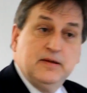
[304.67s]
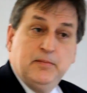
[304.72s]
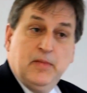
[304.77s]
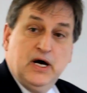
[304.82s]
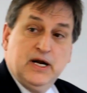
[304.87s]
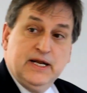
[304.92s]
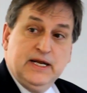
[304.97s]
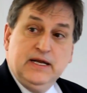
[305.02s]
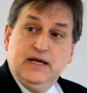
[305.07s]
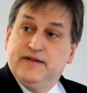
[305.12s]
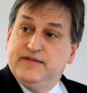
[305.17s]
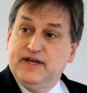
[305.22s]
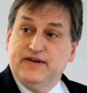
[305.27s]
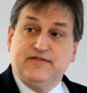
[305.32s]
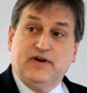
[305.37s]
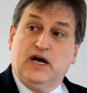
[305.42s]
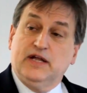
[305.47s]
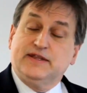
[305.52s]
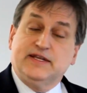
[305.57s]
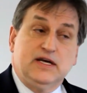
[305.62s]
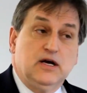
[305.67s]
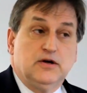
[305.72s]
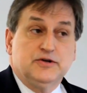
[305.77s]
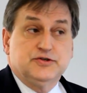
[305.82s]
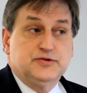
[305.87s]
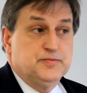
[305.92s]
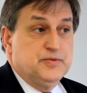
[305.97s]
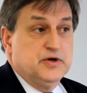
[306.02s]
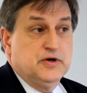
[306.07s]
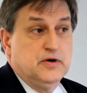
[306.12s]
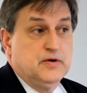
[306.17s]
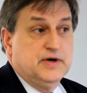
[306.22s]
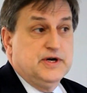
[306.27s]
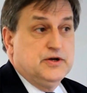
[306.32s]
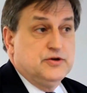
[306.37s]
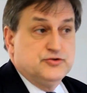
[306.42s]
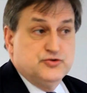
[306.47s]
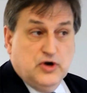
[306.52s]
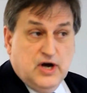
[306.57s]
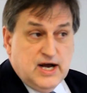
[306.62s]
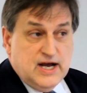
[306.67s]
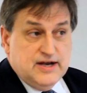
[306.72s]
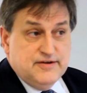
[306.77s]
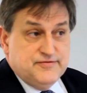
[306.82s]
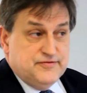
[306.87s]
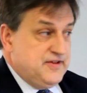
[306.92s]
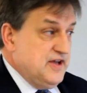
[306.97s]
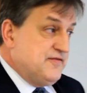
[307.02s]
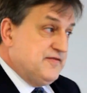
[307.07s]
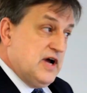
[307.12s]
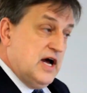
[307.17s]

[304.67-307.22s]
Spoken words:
the money, they've got the entrepreneurial drive, they've